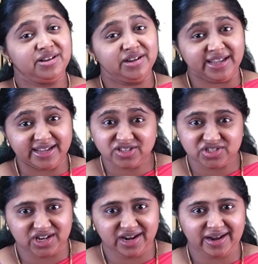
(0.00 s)
Dear
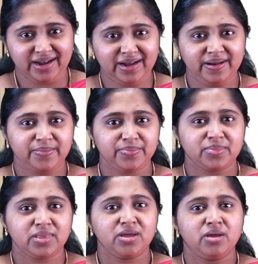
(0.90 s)
children,
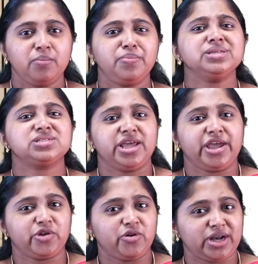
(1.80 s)
please
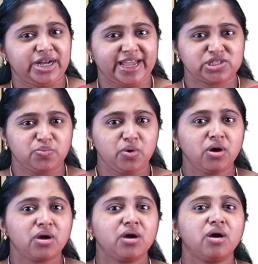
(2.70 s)
take your
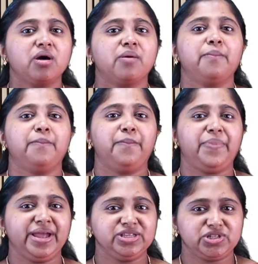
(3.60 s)
textbook,
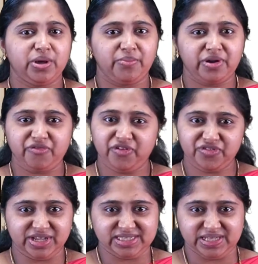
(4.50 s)
page number
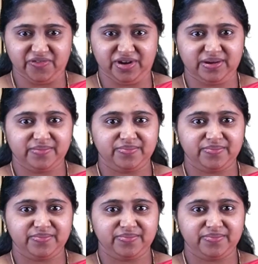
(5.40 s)
57.